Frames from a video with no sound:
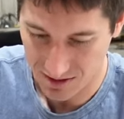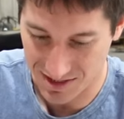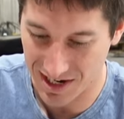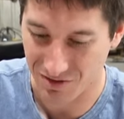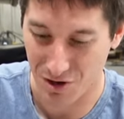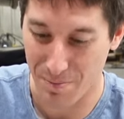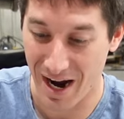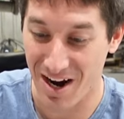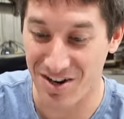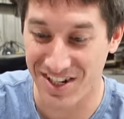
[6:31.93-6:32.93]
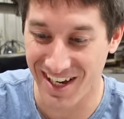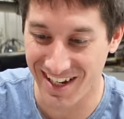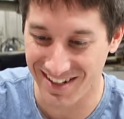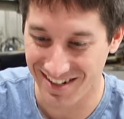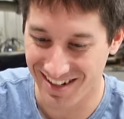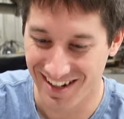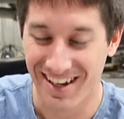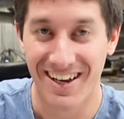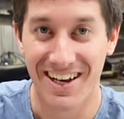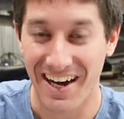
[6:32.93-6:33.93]
Tent repair kit?
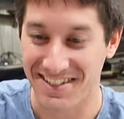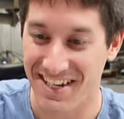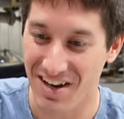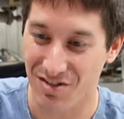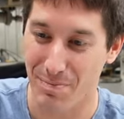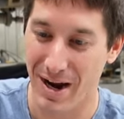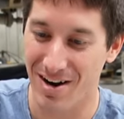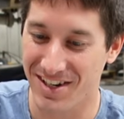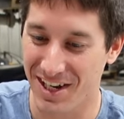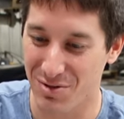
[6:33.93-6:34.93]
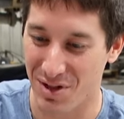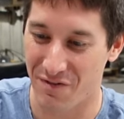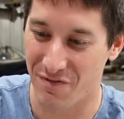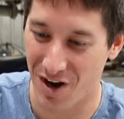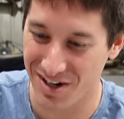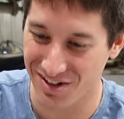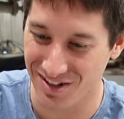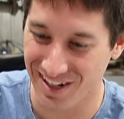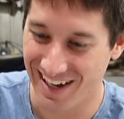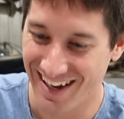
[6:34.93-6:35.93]
A tent repair kit with a
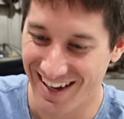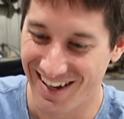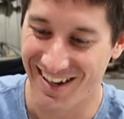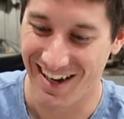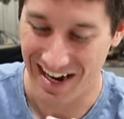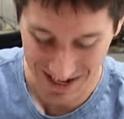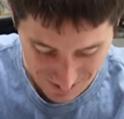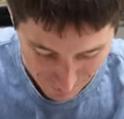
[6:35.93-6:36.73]
funnel and